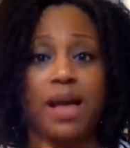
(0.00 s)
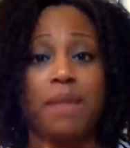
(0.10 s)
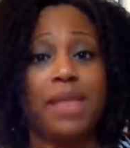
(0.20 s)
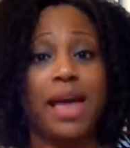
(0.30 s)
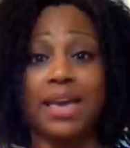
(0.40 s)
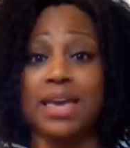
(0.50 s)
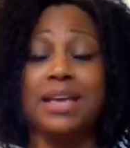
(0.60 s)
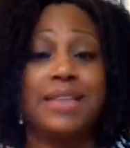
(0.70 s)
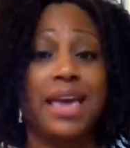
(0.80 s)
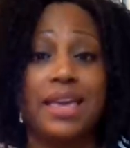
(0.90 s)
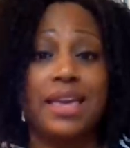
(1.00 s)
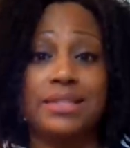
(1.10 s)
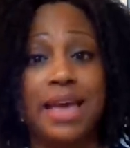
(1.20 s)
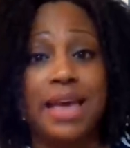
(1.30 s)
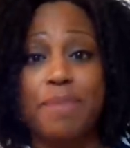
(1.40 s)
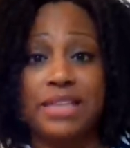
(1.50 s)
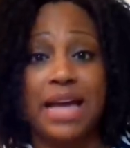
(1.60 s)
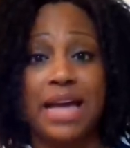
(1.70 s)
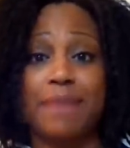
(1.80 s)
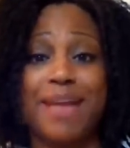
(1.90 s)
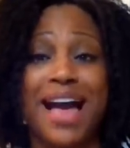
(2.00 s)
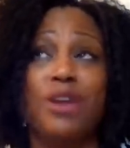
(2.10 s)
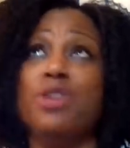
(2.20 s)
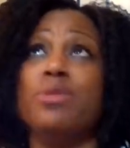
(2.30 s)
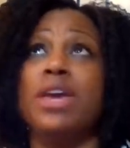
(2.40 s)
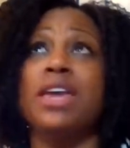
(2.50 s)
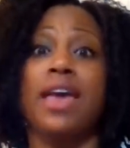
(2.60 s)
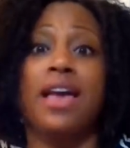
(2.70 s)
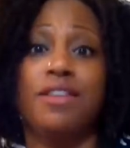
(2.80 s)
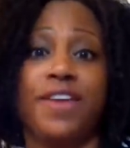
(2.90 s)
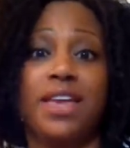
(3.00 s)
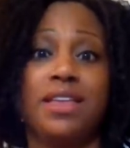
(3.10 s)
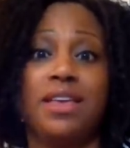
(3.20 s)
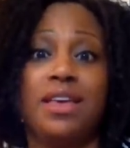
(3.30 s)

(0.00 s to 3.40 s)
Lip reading: I'm like, take it a step at a time. How do you eat an elephant?